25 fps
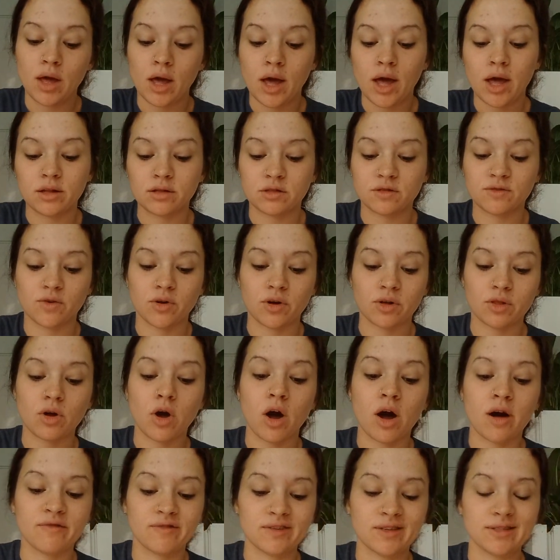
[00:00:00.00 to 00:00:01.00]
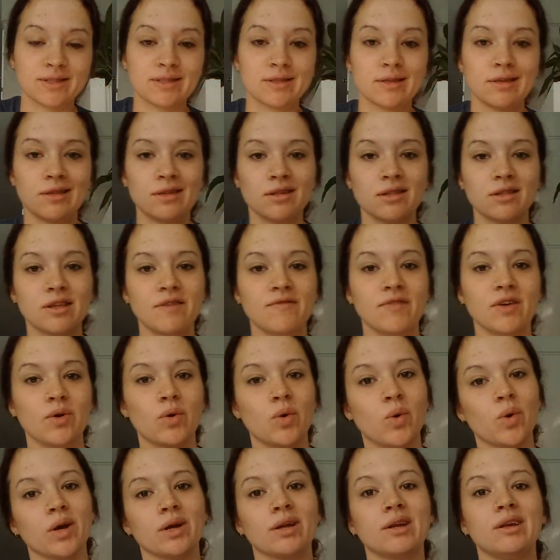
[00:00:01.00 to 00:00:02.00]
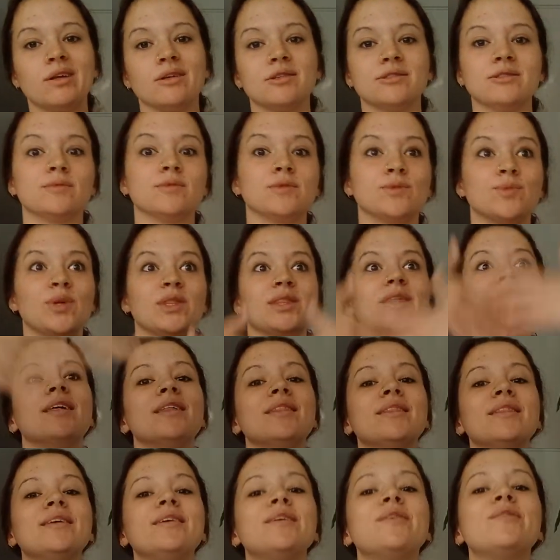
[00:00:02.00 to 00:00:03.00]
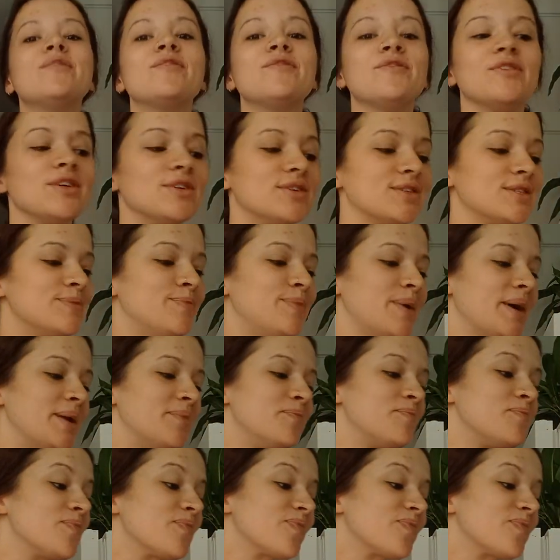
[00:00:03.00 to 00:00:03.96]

Henceforth, obviously, the living organisms within the universe. But